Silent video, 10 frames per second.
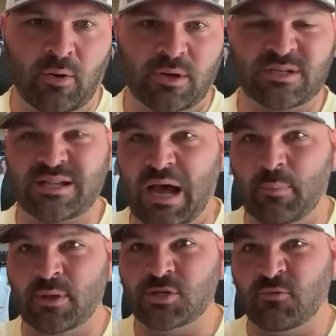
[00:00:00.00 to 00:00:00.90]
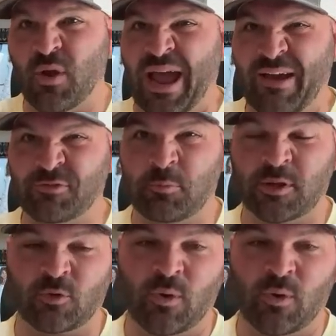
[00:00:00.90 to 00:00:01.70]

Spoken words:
a stoppage. If you have to pick the